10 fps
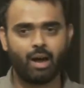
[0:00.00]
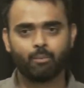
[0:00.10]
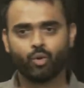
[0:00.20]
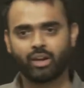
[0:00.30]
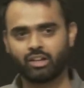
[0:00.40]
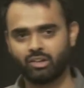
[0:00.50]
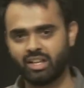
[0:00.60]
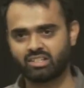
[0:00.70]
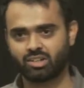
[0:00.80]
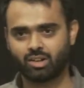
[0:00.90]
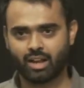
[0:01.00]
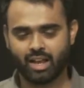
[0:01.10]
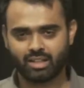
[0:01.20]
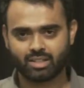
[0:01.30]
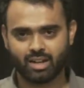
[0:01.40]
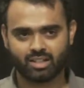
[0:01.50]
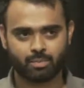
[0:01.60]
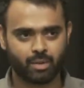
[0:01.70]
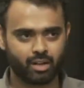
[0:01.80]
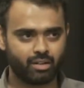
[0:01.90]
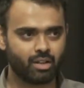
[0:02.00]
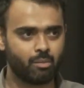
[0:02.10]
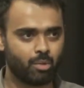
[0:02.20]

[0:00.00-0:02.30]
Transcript: moving into decentralized, transparent,